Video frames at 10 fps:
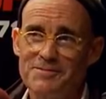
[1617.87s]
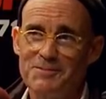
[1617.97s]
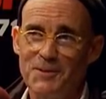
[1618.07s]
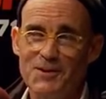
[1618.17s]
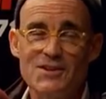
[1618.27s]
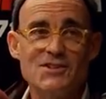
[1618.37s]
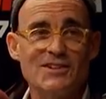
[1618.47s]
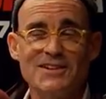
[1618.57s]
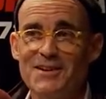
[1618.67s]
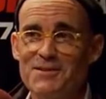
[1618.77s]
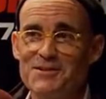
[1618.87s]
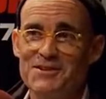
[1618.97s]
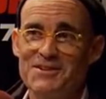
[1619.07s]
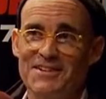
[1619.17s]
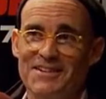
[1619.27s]
Yeah, she
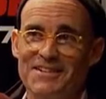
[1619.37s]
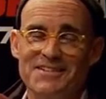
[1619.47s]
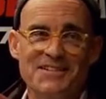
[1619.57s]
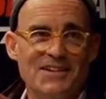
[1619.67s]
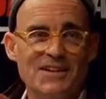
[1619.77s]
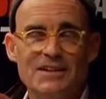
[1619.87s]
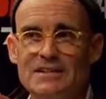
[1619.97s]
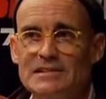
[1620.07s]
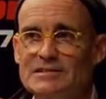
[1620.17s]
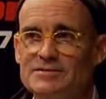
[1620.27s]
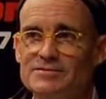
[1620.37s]
did. Yes, yeah. She did.